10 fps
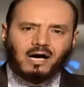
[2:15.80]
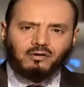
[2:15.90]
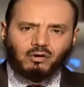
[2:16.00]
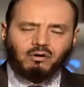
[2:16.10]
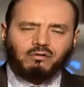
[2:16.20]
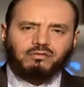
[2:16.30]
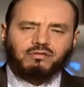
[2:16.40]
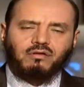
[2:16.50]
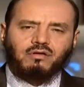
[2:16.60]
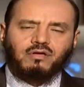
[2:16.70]
on earth
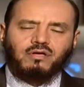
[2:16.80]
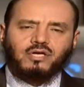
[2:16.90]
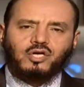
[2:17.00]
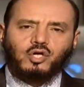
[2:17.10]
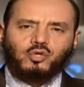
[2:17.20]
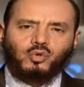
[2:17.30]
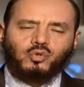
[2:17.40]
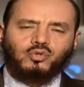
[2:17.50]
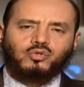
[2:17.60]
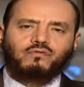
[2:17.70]
in
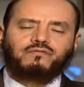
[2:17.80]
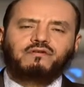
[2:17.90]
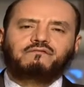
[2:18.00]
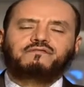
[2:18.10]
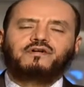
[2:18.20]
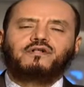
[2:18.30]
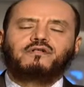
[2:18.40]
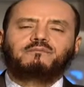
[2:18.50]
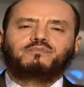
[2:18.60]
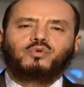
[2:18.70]
order to
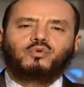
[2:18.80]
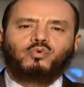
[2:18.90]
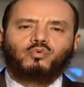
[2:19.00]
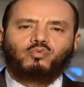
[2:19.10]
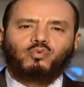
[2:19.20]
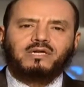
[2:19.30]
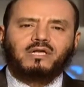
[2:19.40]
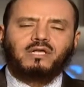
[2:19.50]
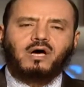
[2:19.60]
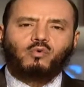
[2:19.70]
fulfill what
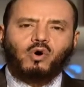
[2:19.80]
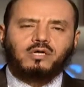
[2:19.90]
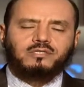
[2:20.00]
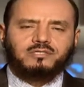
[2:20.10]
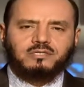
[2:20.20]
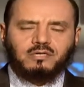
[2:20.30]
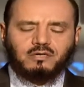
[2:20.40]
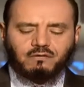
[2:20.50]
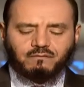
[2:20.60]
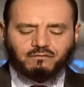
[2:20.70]
Allah wants
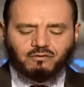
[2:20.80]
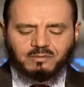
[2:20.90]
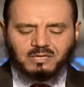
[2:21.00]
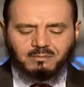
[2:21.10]
from